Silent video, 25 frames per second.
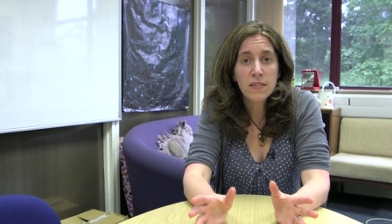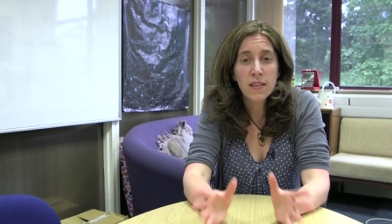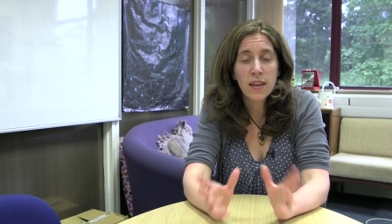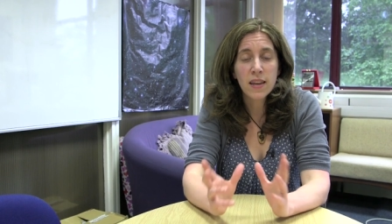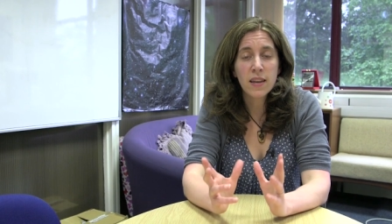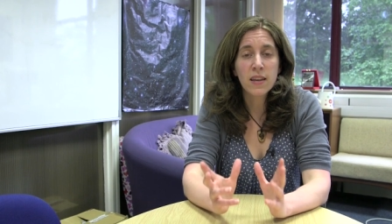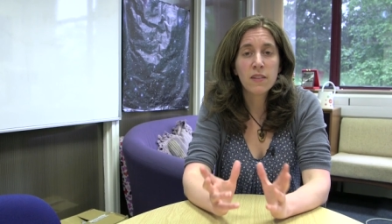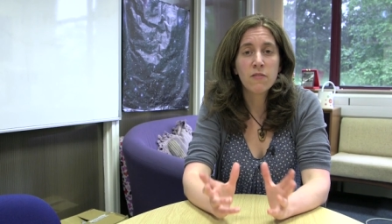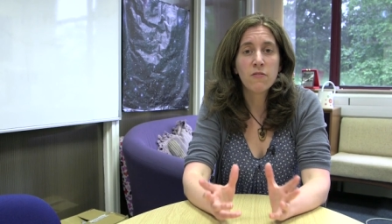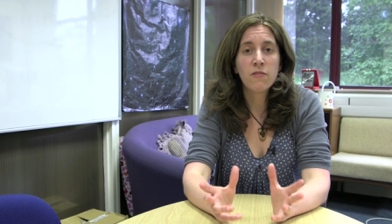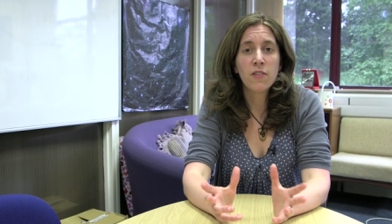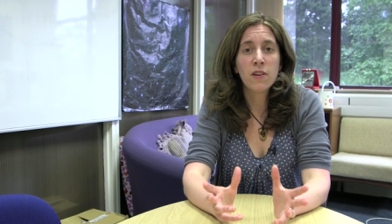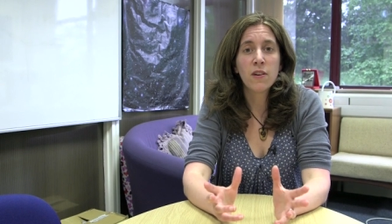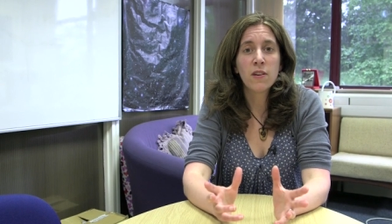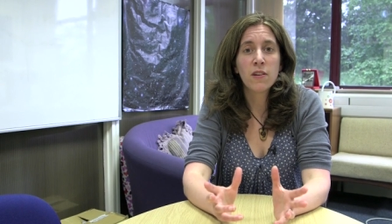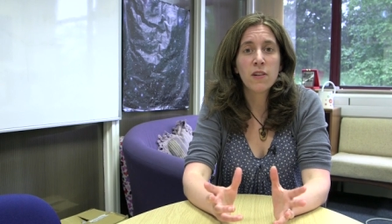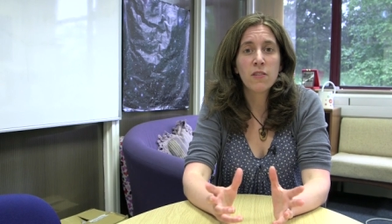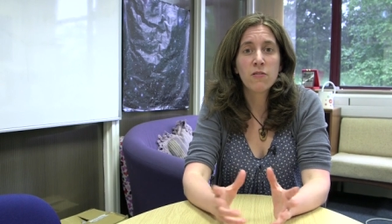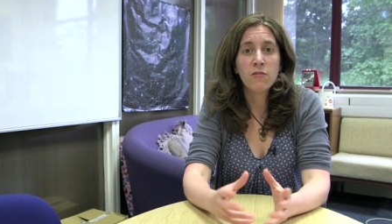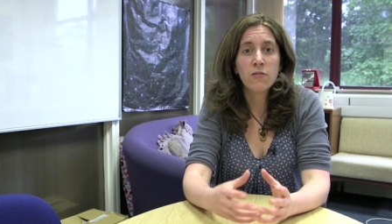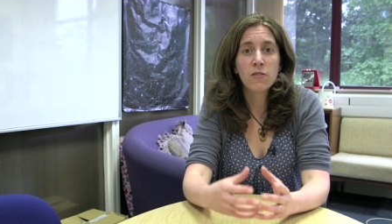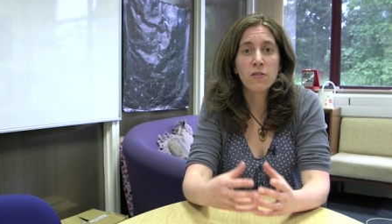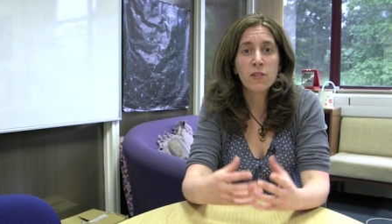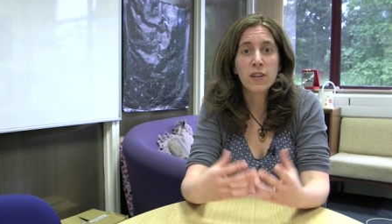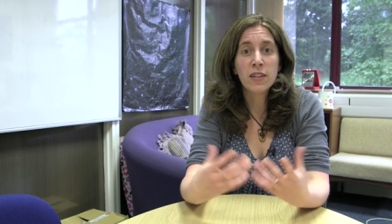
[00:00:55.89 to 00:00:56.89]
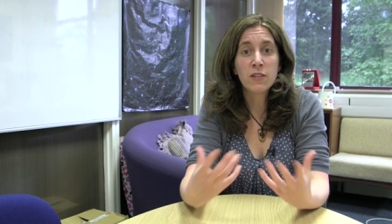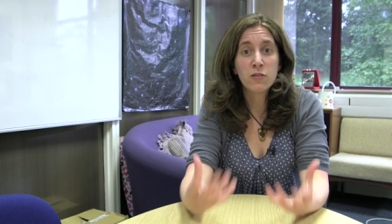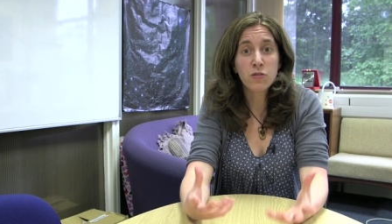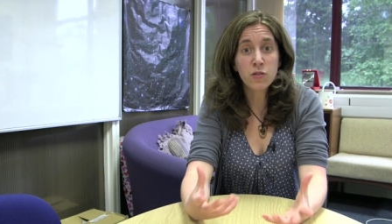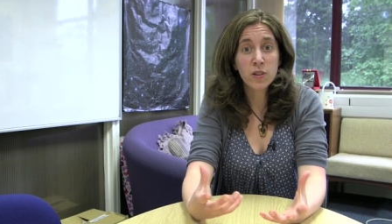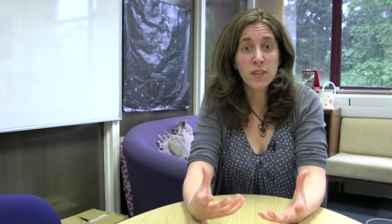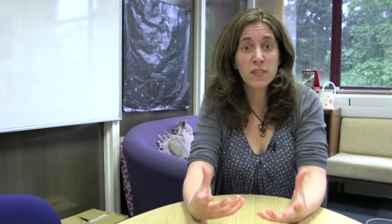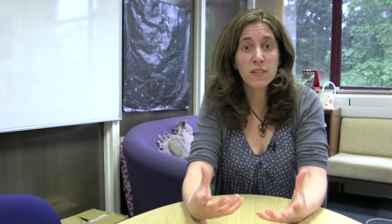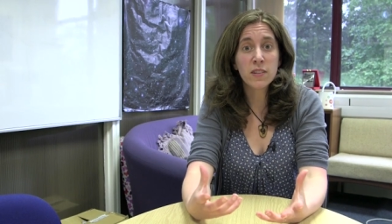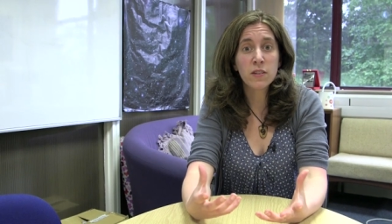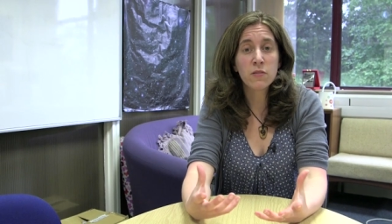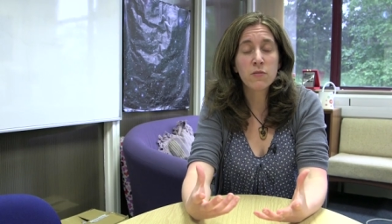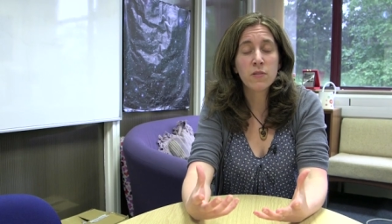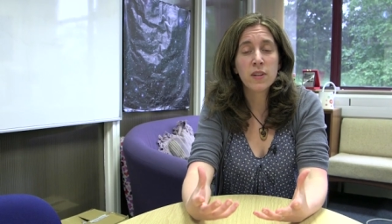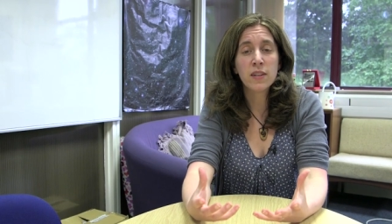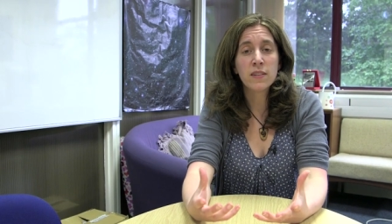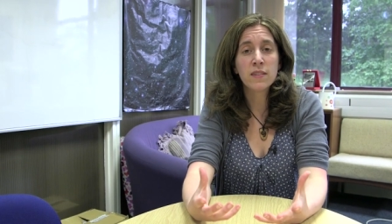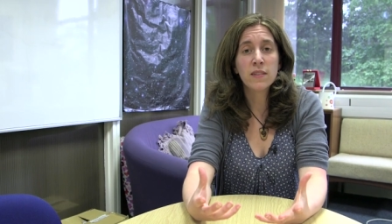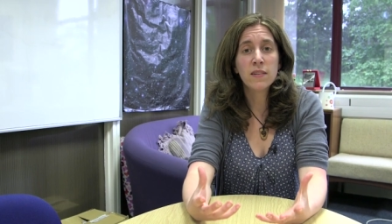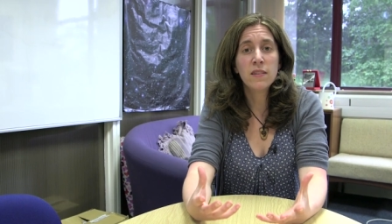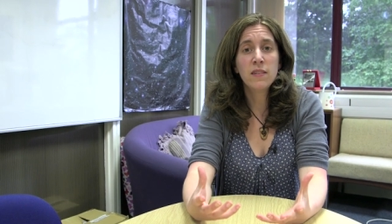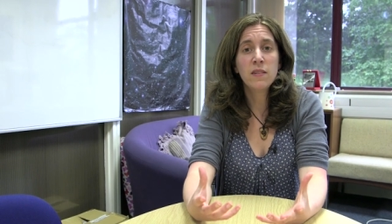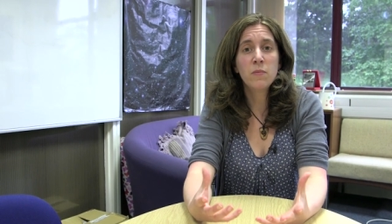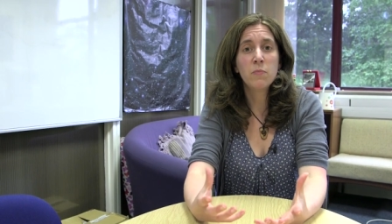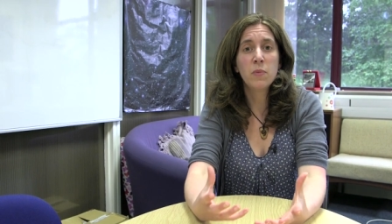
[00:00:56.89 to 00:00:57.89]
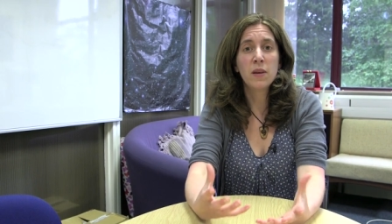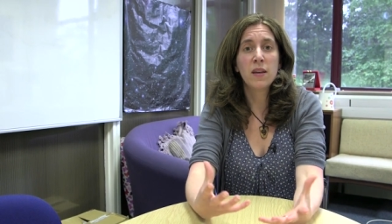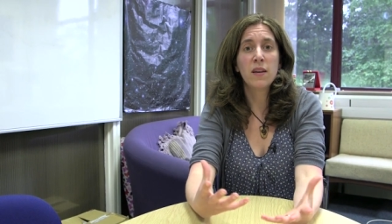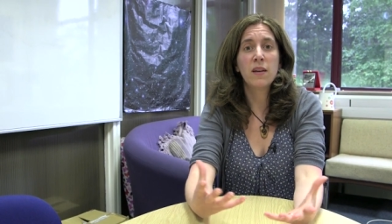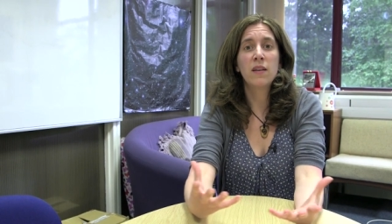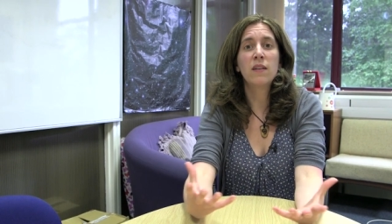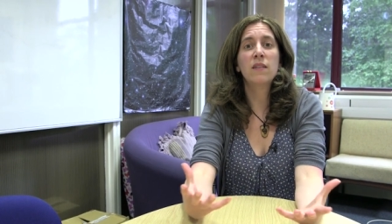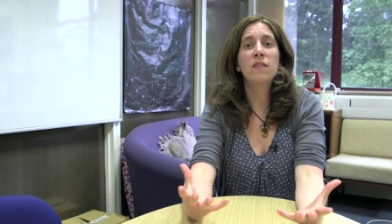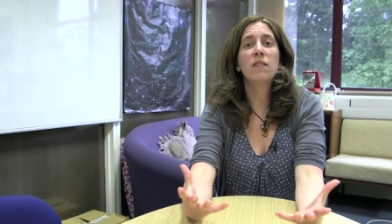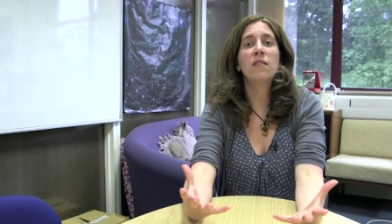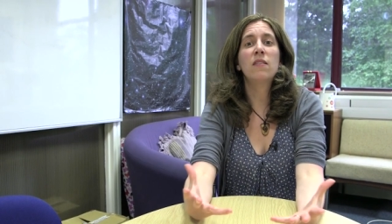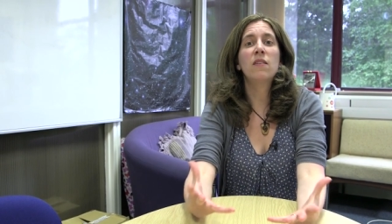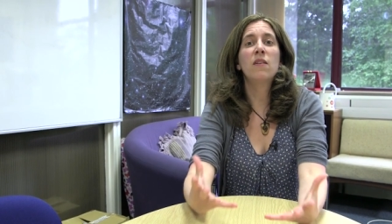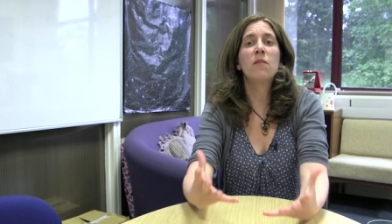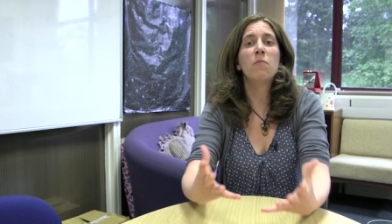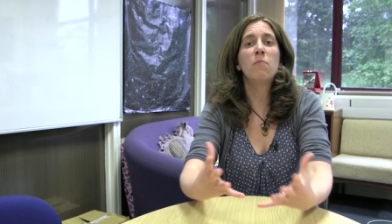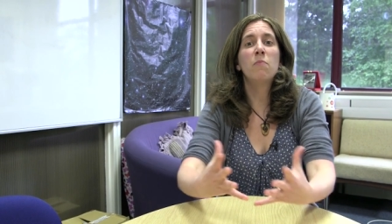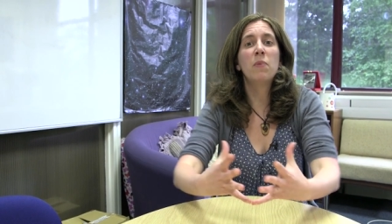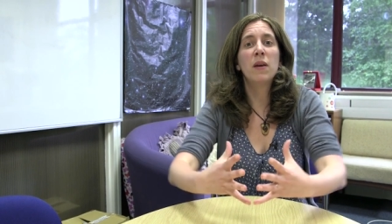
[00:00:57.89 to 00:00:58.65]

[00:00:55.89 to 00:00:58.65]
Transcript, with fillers: They can vary for intrinsic reasons because they're